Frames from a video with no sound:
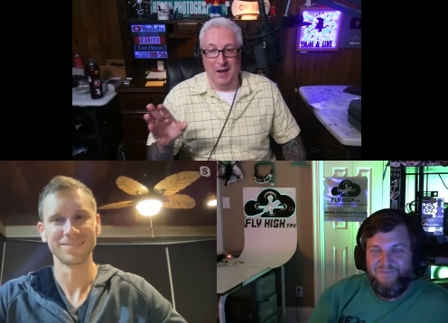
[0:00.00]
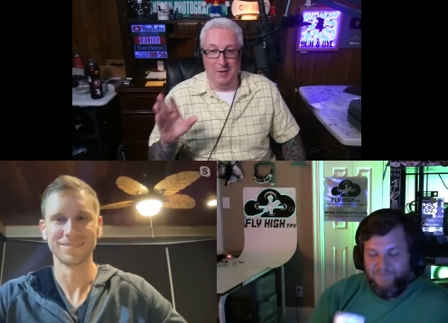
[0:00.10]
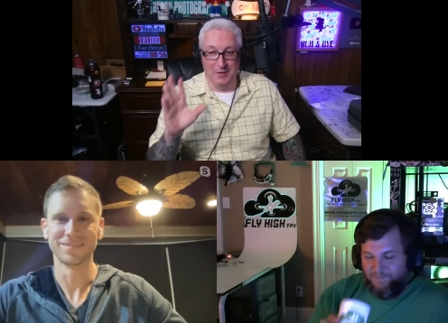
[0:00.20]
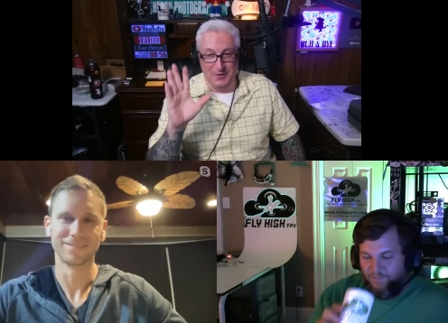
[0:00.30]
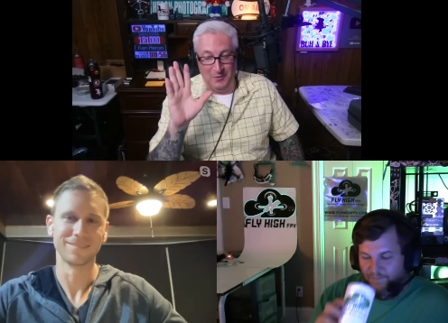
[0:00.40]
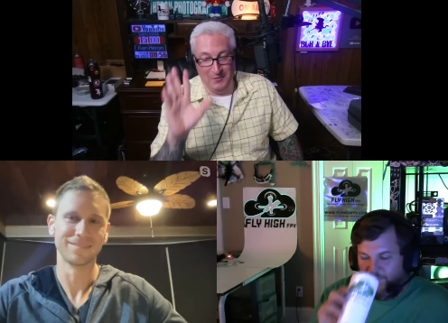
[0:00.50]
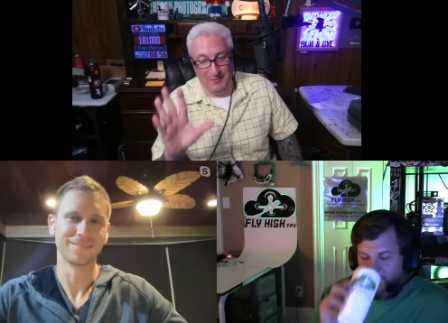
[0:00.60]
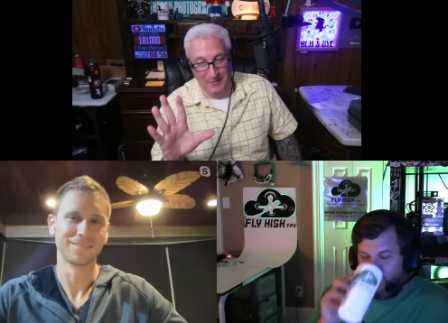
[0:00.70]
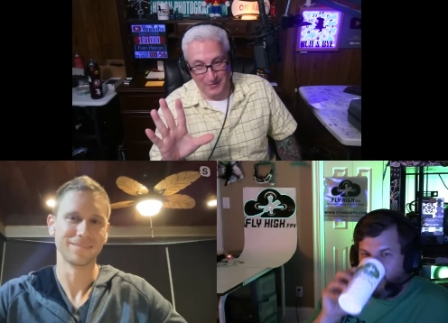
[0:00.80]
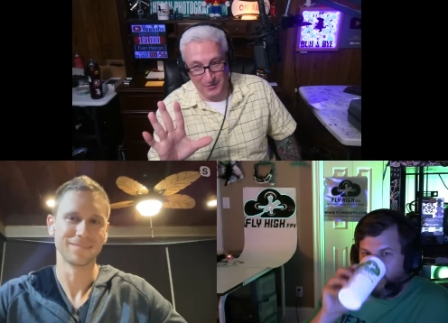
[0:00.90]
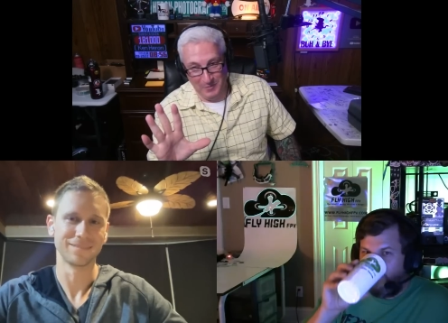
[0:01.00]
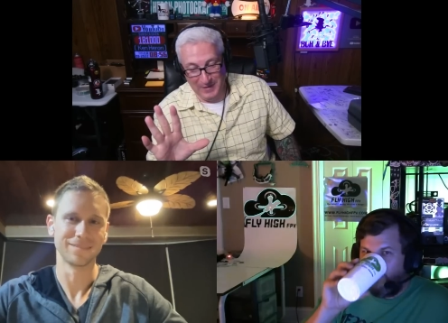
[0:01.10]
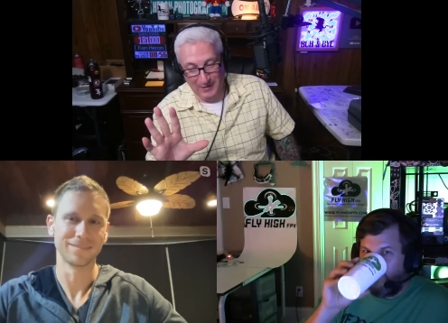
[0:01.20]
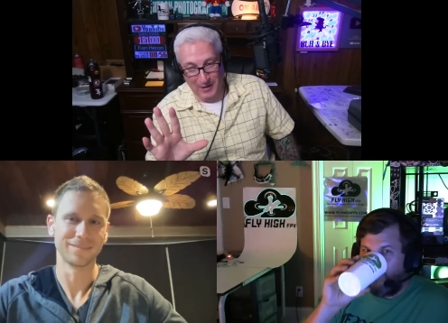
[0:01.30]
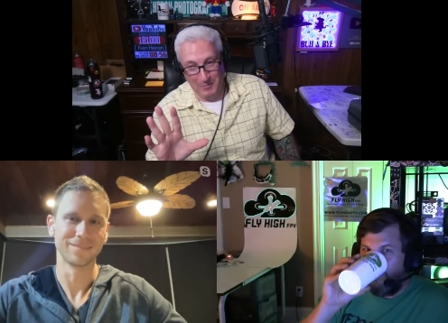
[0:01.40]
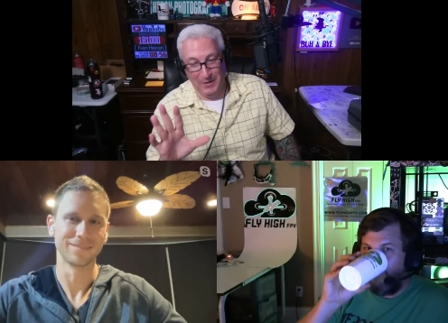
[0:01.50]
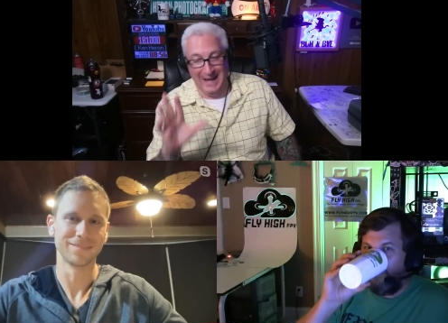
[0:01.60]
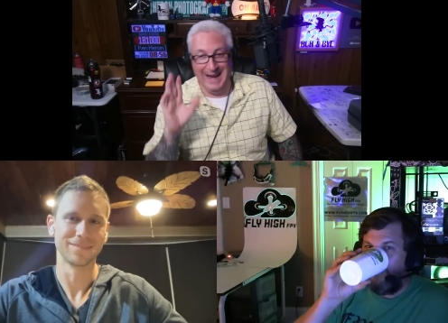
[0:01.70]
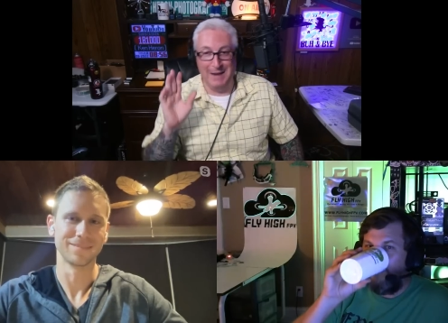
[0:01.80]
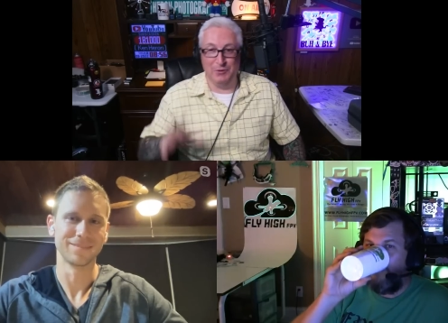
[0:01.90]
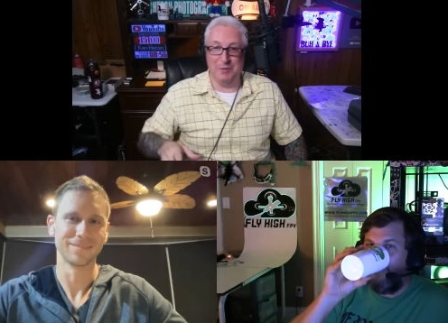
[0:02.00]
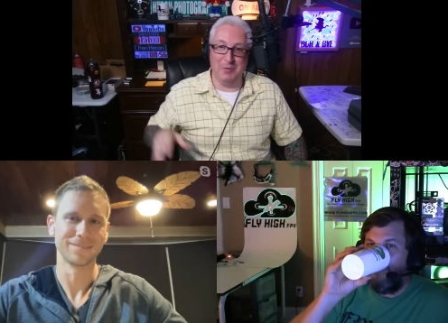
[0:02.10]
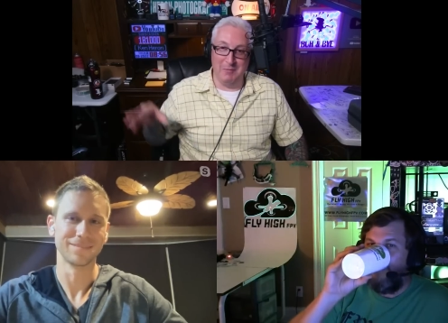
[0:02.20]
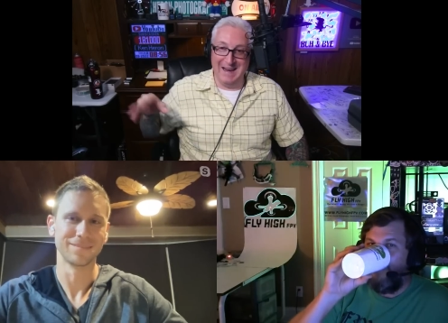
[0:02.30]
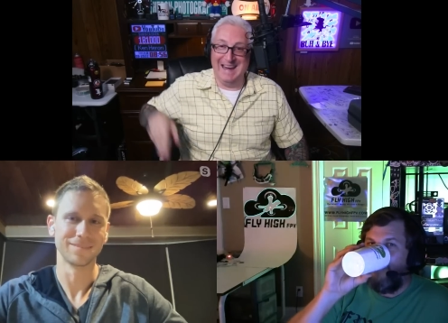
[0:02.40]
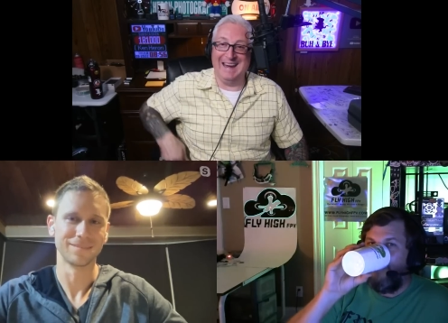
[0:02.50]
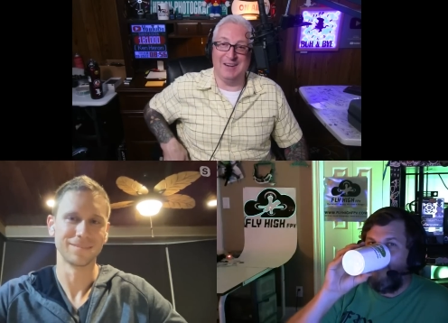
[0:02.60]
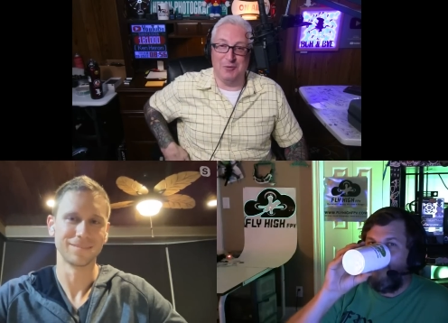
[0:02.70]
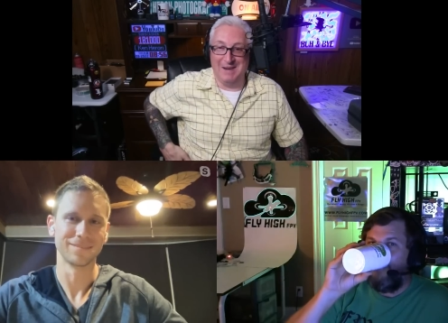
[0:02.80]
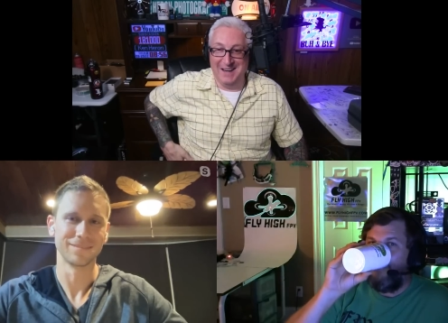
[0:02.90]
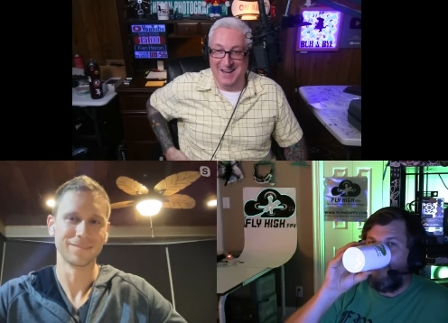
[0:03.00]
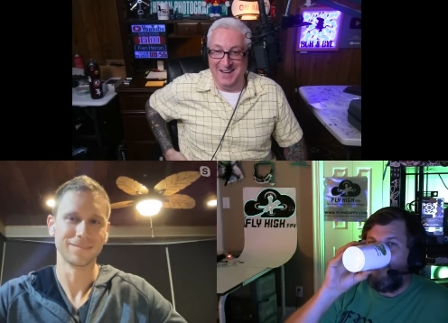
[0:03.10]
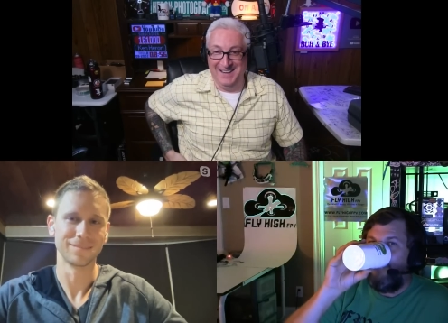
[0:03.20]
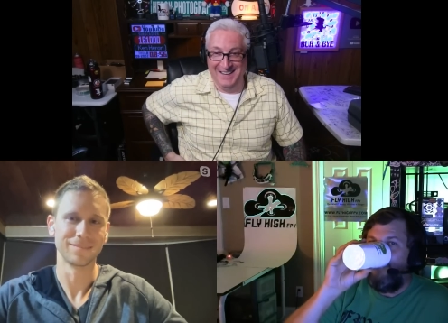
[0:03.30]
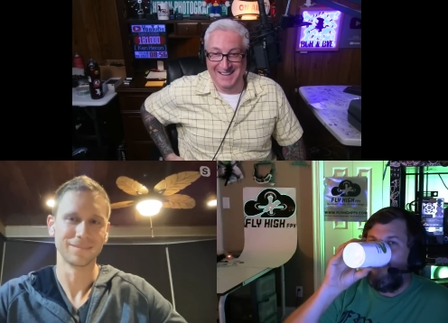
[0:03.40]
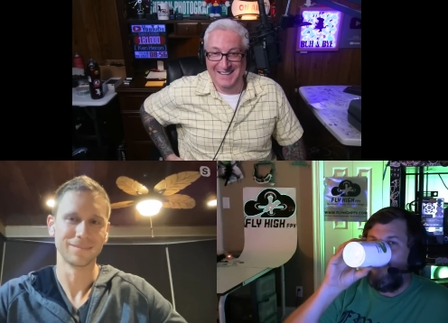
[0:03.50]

Speaker 1: And don't don't be alarmed, but I am gonna put my hand on my gun."